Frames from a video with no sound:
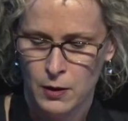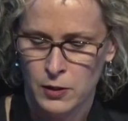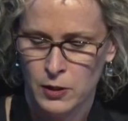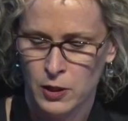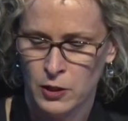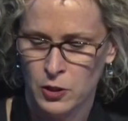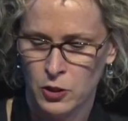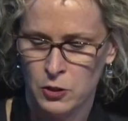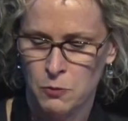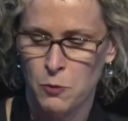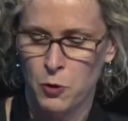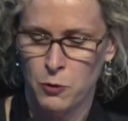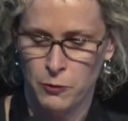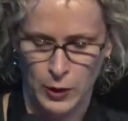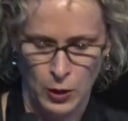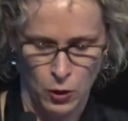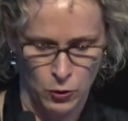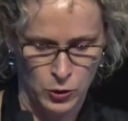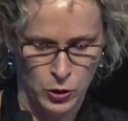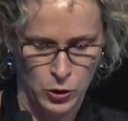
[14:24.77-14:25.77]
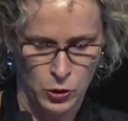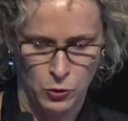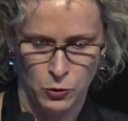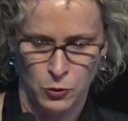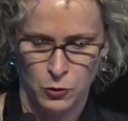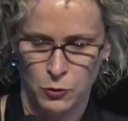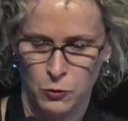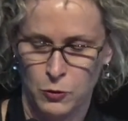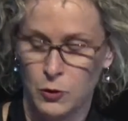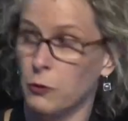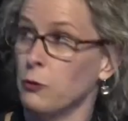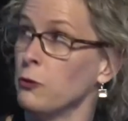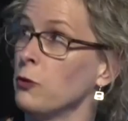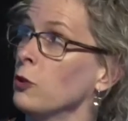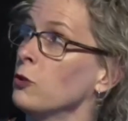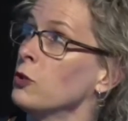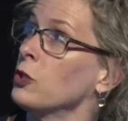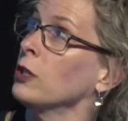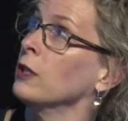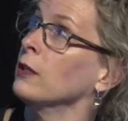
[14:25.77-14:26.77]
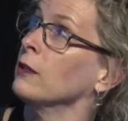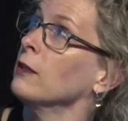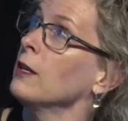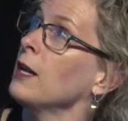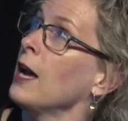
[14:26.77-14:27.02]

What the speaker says: So just moving on to the future